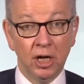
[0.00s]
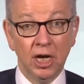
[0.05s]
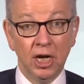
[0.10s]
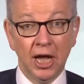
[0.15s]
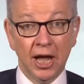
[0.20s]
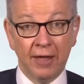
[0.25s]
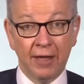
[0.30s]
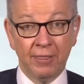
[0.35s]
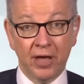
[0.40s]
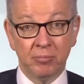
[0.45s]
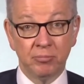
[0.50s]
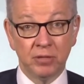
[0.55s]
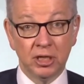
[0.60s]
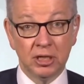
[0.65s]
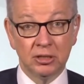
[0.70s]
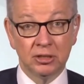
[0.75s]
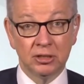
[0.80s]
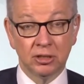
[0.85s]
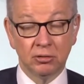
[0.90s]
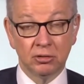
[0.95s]
And that
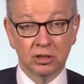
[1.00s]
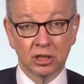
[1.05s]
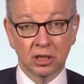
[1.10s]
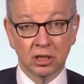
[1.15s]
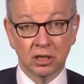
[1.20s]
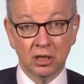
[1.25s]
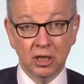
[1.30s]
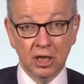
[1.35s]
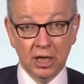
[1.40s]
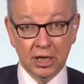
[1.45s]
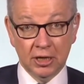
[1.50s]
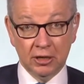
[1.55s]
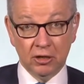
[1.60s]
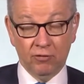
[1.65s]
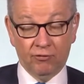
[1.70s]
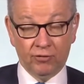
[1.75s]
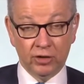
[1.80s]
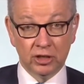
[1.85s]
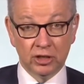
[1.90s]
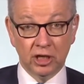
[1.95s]
means that, you know,
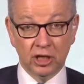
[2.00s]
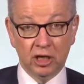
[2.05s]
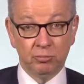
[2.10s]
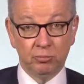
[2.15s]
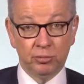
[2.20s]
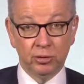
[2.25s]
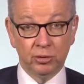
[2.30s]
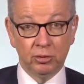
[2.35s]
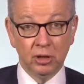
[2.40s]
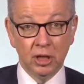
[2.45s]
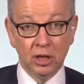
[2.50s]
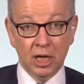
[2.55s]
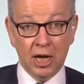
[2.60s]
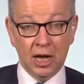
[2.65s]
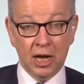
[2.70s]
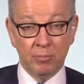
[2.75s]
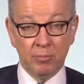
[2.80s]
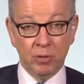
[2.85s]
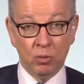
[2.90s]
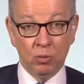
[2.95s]
for example,
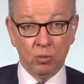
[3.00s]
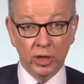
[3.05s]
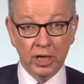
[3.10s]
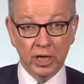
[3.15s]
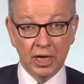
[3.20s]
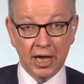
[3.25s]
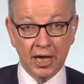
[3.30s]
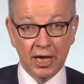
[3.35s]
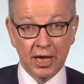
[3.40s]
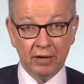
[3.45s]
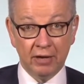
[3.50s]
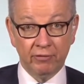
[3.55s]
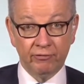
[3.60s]
we have